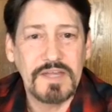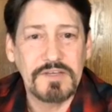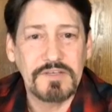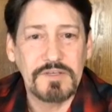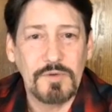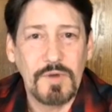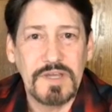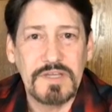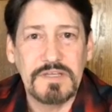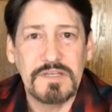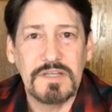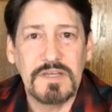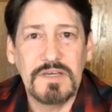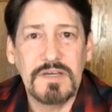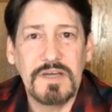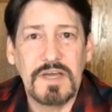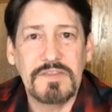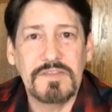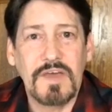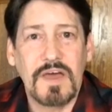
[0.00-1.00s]
had no idea.
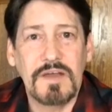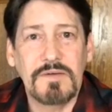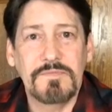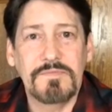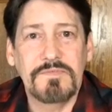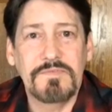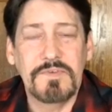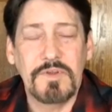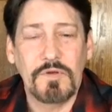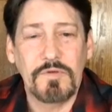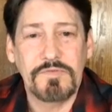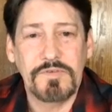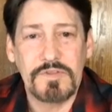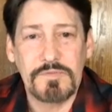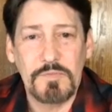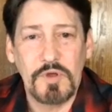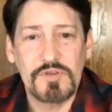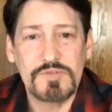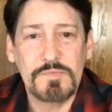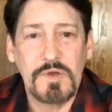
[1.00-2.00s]
I thought, for
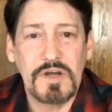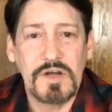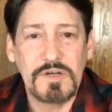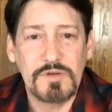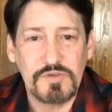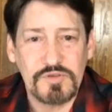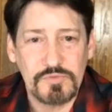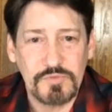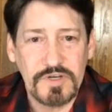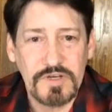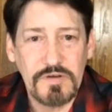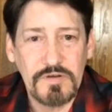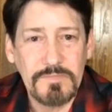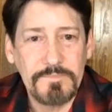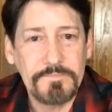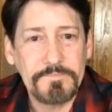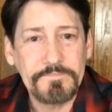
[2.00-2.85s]
the most part, it was real.